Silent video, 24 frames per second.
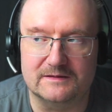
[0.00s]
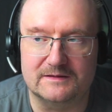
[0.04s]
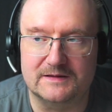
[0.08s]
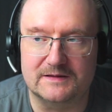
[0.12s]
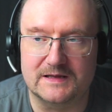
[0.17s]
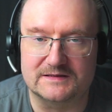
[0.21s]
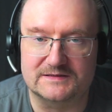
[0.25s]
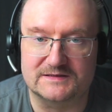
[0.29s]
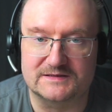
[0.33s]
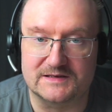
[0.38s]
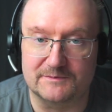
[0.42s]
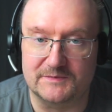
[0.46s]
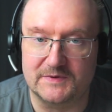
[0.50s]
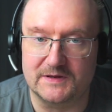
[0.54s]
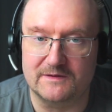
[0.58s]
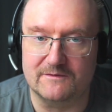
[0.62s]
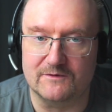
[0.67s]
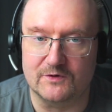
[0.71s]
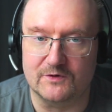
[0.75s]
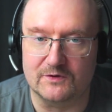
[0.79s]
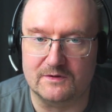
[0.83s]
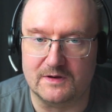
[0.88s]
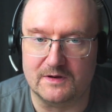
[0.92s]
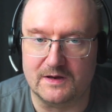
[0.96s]
That's something
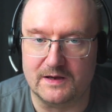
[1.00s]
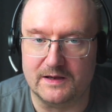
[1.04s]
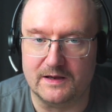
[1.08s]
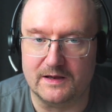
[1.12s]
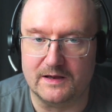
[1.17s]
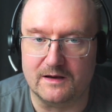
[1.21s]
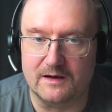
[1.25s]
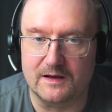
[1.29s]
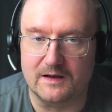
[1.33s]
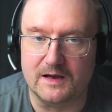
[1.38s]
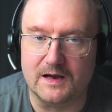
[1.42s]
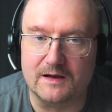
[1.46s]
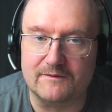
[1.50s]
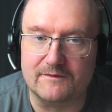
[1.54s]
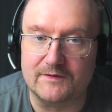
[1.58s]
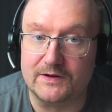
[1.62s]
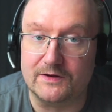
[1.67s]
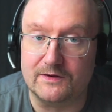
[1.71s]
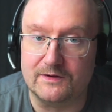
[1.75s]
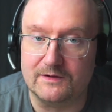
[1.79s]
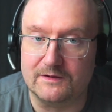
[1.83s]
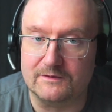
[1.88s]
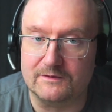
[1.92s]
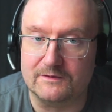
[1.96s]
what I
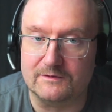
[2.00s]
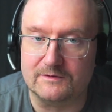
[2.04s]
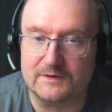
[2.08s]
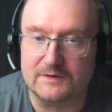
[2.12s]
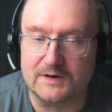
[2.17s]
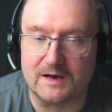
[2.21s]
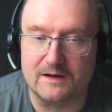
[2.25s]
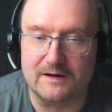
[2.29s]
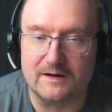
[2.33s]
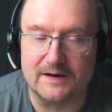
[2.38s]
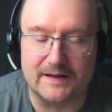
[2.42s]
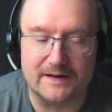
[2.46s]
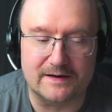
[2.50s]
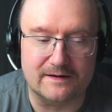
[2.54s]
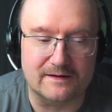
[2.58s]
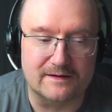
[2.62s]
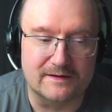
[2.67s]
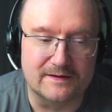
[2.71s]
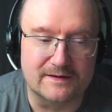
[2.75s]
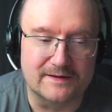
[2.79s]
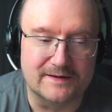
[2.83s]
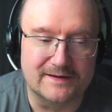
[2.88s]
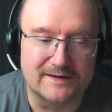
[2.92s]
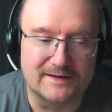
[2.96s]
haven't done, and
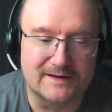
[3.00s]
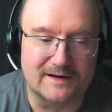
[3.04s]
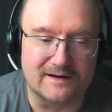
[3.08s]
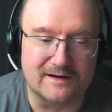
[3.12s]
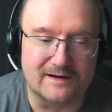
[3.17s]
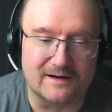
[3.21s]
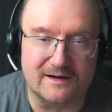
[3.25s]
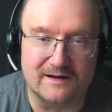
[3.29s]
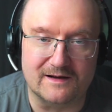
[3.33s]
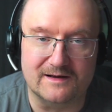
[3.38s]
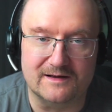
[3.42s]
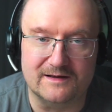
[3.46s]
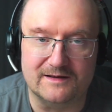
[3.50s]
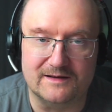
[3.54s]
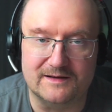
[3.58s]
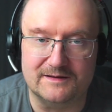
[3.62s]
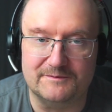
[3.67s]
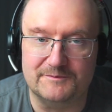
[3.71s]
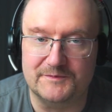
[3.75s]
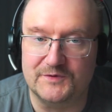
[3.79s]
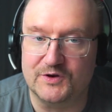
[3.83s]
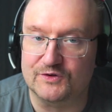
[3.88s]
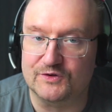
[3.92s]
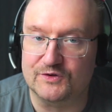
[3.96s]

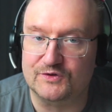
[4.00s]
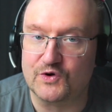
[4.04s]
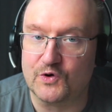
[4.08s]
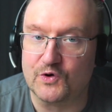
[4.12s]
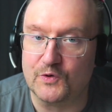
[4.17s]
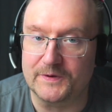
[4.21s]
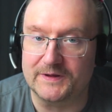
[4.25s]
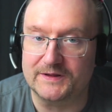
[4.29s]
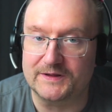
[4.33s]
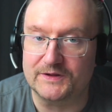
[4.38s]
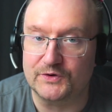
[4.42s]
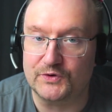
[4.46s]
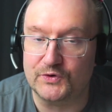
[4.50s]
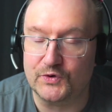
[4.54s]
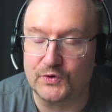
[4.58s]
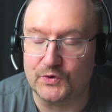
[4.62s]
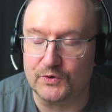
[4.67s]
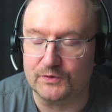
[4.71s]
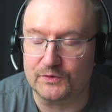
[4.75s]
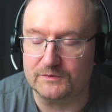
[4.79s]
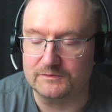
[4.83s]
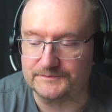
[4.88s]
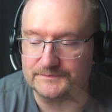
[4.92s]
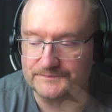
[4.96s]
I'm not going to
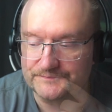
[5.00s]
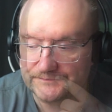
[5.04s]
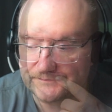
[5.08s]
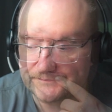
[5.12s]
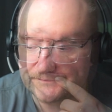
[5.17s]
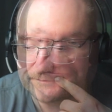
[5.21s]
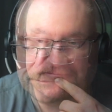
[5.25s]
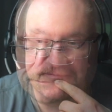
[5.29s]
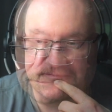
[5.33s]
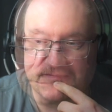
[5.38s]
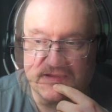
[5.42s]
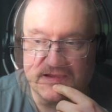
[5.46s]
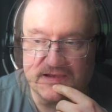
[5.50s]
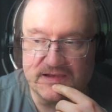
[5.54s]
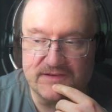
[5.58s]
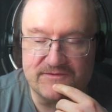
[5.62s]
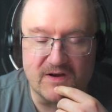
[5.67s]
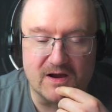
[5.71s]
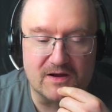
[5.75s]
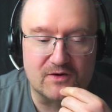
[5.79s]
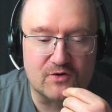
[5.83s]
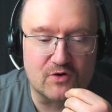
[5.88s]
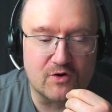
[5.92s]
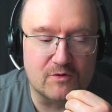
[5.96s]
do.
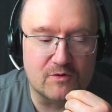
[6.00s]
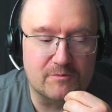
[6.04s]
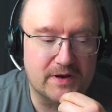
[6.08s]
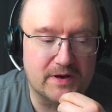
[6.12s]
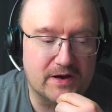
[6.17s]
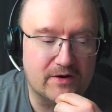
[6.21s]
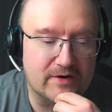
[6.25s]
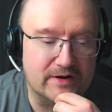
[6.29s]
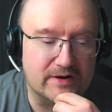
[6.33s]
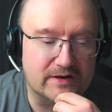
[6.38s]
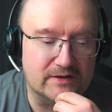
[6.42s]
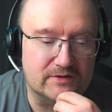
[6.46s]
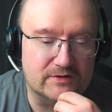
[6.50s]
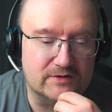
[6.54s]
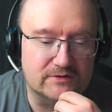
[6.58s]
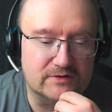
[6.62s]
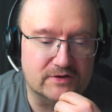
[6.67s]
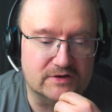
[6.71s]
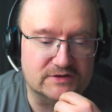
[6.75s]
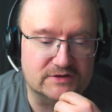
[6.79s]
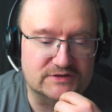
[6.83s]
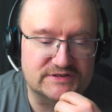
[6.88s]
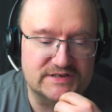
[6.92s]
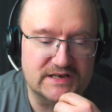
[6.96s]
If I'm comparing to
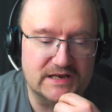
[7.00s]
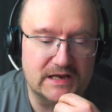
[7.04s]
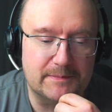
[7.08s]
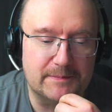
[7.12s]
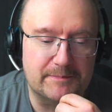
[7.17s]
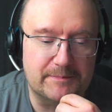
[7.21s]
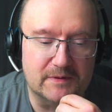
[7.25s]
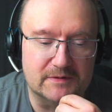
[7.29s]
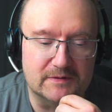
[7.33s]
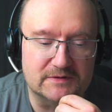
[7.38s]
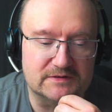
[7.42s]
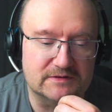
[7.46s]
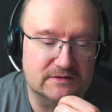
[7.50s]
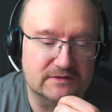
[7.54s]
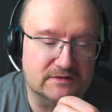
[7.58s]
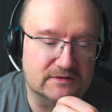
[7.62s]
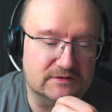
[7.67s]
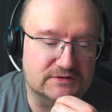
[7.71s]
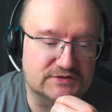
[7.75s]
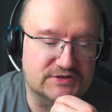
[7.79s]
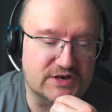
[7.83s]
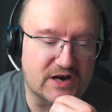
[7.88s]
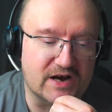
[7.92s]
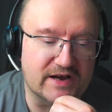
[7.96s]
the cheap
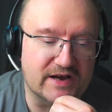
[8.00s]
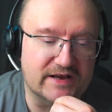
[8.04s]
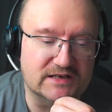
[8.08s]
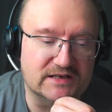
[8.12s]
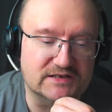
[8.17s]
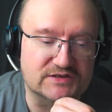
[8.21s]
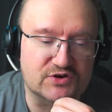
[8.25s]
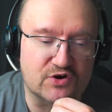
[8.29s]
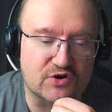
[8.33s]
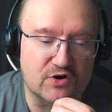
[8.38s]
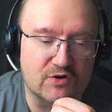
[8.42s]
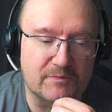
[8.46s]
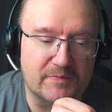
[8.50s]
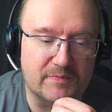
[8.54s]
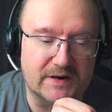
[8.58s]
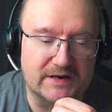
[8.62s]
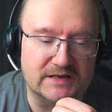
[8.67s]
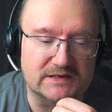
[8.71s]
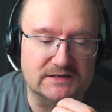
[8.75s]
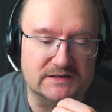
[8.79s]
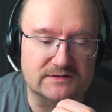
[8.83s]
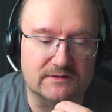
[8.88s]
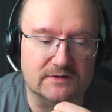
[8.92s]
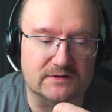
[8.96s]
Chinese
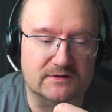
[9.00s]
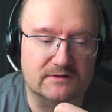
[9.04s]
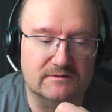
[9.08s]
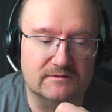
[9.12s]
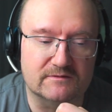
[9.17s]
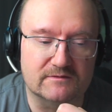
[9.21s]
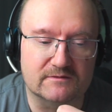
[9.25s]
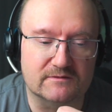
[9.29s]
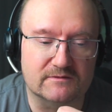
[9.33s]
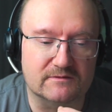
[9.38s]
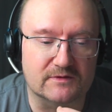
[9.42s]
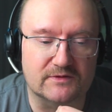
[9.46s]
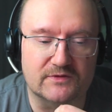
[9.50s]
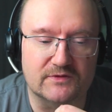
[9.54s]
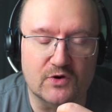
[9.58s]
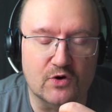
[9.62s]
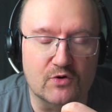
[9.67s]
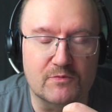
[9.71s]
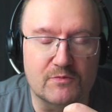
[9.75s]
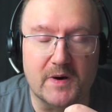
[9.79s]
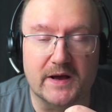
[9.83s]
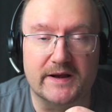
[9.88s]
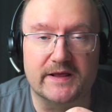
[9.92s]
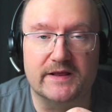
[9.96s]
companies what
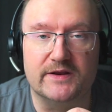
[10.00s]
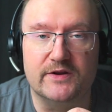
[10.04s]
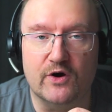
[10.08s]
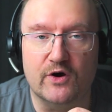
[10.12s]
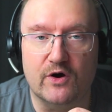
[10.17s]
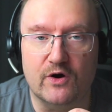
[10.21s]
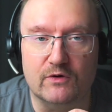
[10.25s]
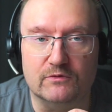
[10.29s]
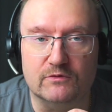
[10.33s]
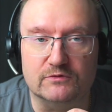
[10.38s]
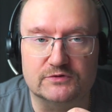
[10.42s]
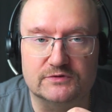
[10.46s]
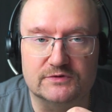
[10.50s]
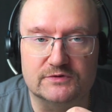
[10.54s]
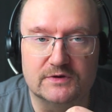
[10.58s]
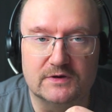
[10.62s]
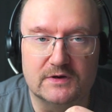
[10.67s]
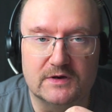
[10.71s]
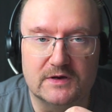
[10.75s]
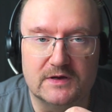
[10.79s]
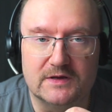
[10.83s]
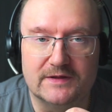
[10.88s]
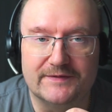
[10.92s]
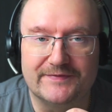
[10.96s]
nobody knows,
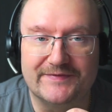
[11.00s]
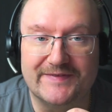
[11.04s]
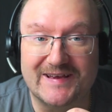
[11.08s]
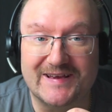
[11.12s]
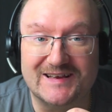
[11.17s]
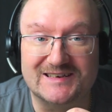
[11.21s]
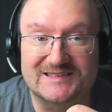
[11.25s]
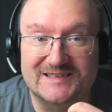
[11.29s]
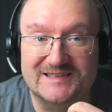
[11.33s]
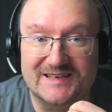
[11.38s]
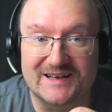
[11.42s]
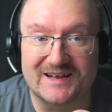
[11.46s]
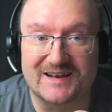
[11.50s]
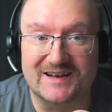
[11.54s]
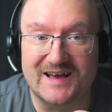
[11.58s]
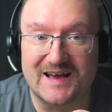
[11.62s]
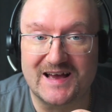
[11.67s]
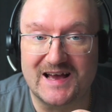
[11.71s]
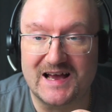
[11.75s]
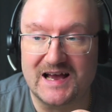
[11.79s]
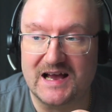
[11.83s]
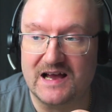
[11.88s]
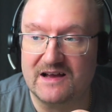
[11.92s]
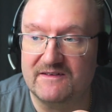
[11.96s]
they still
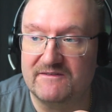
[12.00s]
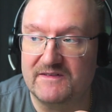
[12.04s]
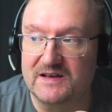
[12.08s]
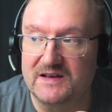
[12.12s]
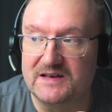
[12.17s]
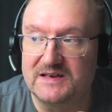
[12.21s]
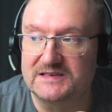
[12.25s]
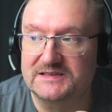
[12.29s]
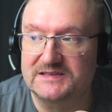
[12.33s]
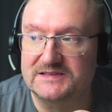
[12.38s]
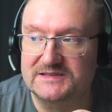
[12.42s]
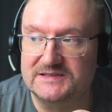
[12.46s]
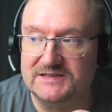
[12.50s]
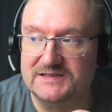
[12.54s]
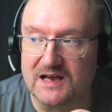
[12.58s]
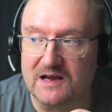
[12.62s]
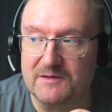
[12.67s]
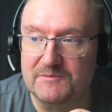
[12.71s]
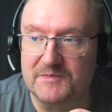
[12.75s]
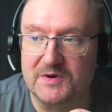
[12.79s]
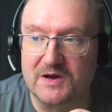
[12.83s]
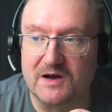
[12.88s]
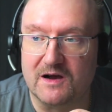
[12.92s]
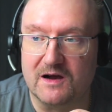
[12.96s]
have
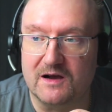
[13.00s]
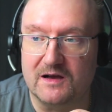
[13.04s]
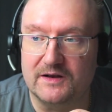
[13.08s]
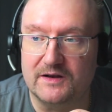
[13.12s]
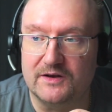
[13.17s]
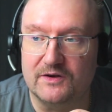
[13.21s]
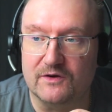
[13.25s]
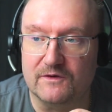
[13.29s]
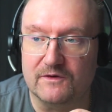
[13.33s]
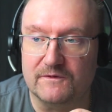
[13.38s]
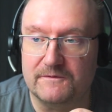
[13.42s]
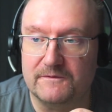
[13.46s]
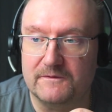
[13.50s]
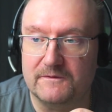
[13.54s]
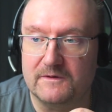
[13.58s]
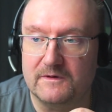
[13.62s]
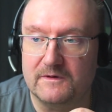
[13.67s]
some kind of